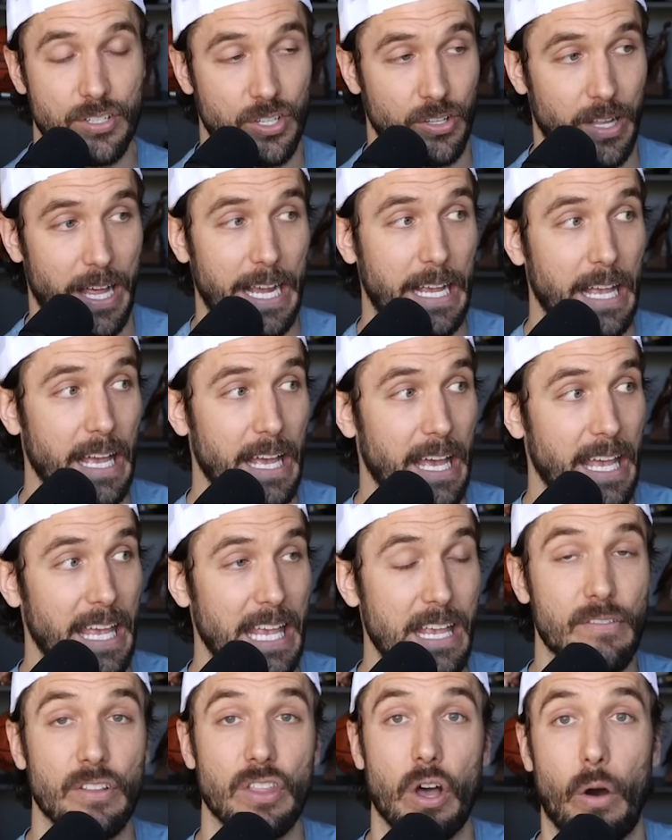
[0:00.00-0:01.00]
So like,
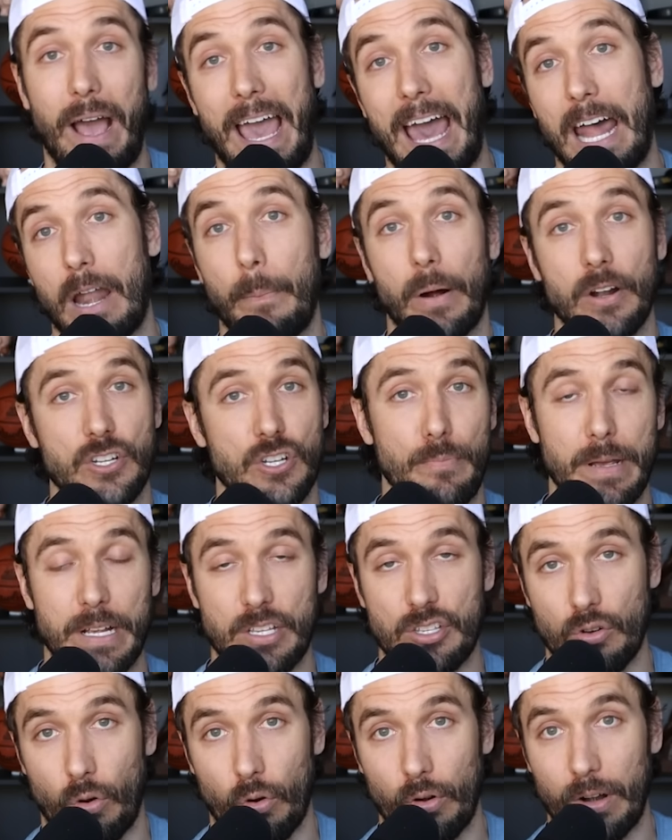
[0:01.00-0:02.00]
even though I had a bunch of big
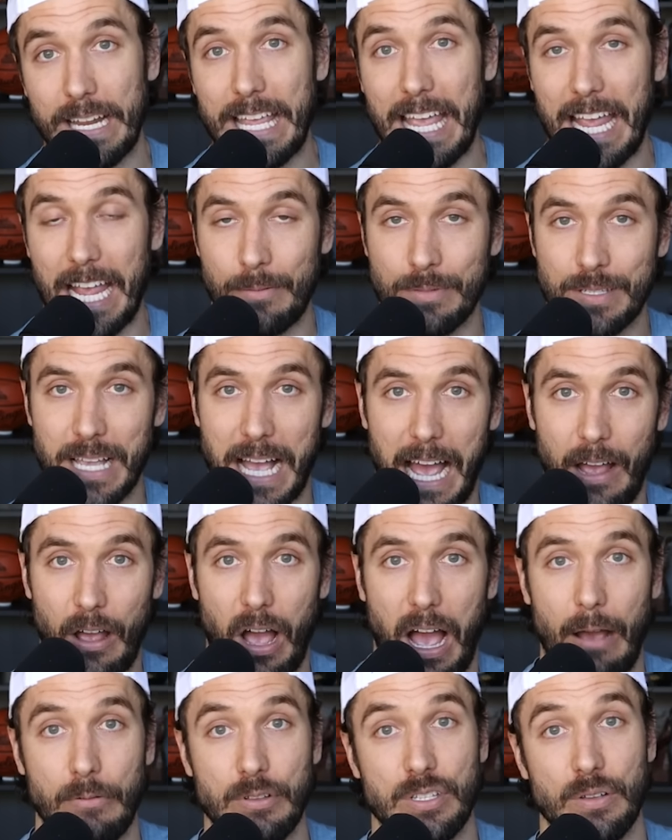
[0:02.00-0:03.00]
scoring games,
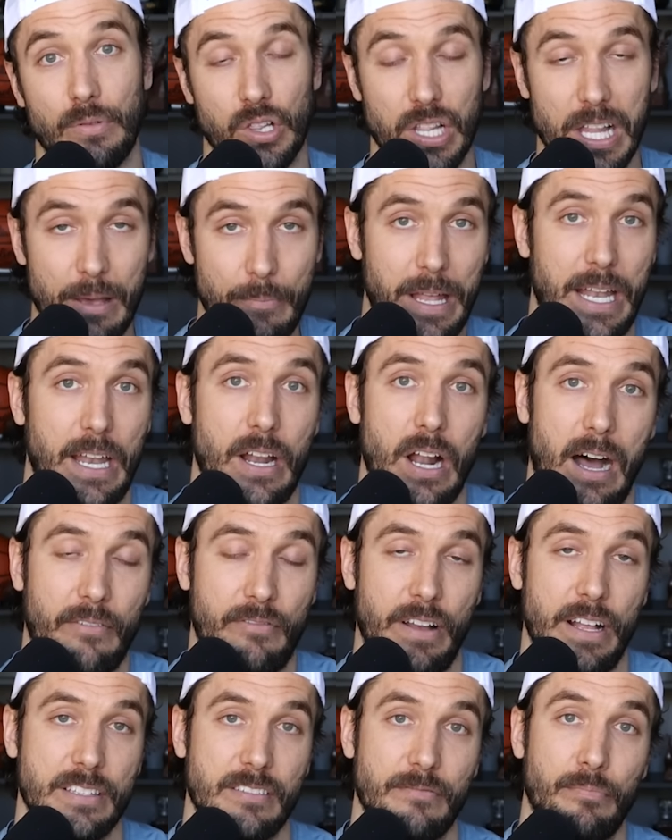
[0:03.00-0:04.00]
I was a limited
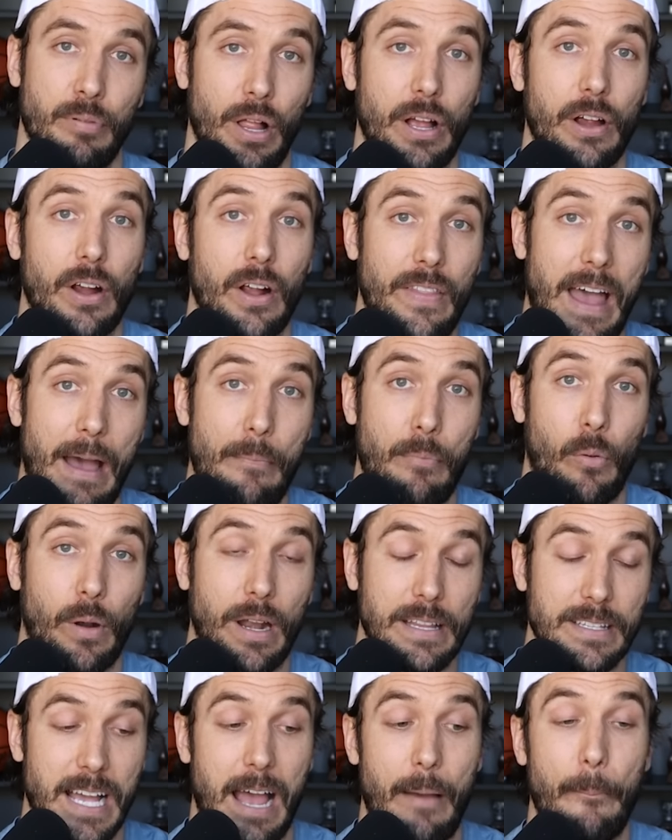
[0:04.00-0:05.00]
offensive player at that point
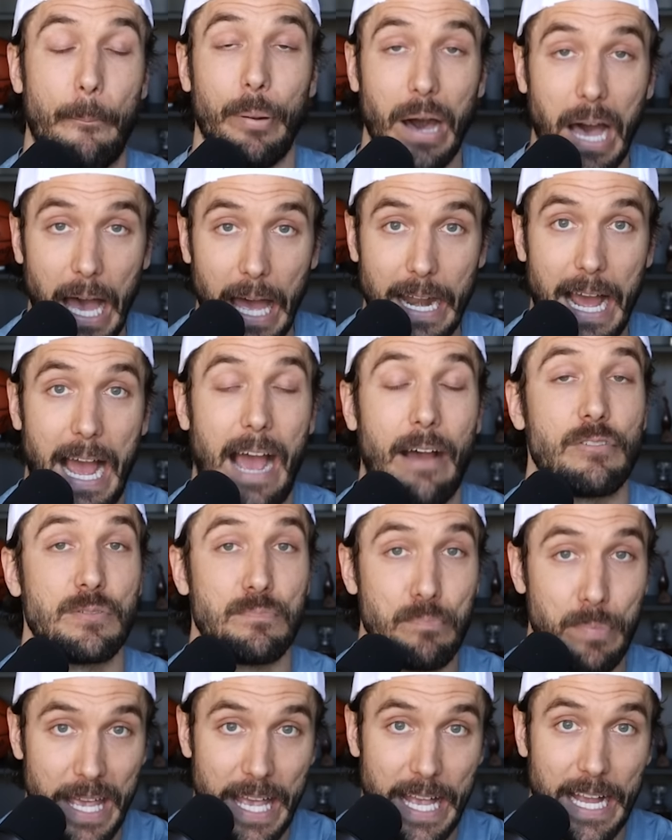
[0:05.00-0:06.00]
in time, but I was
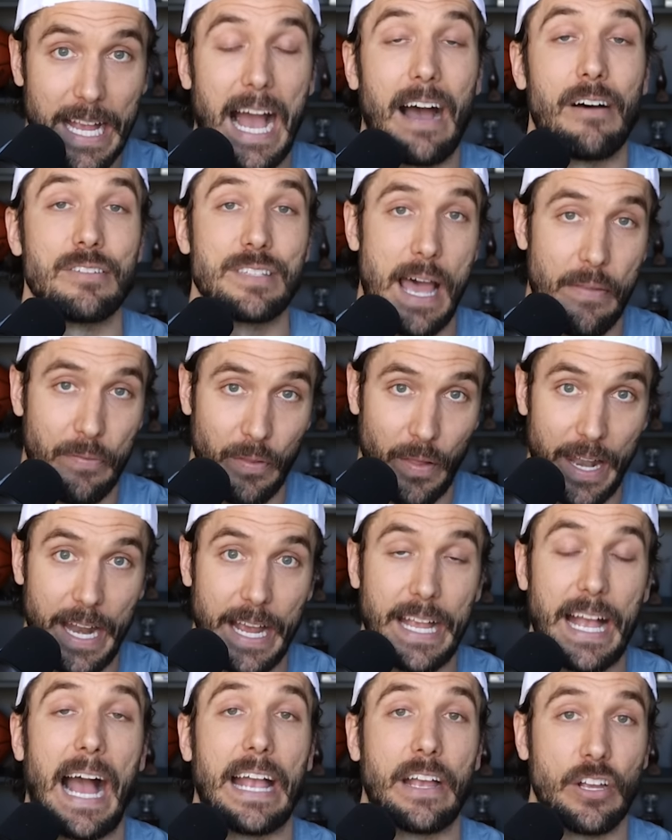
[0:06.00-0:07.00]
big, I was
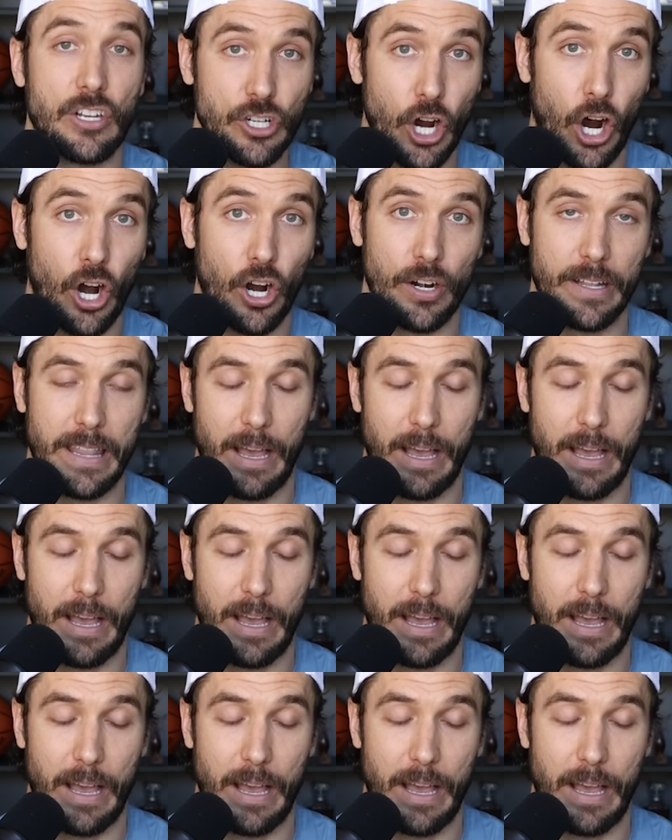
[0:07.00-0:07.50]
athletic, I could guard.